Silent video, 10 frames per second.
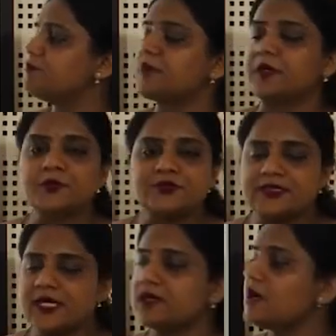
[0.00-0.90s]

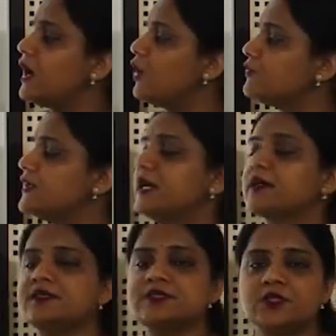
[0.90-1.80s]
producing, how we are
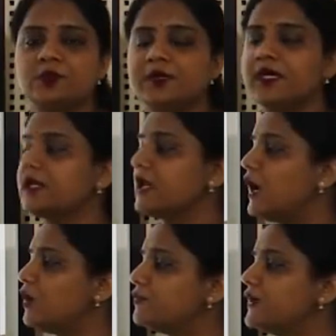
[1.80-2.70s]
consuming, and
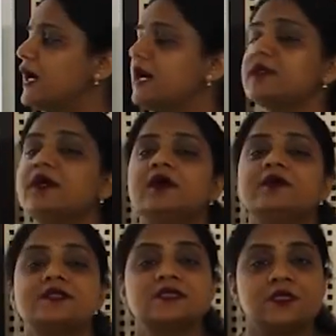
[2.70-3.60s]
how we are
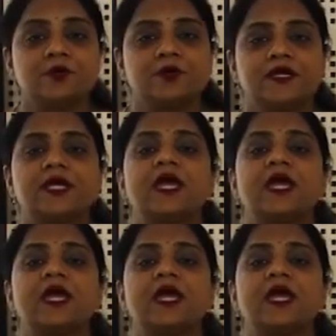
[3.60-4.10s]
distributing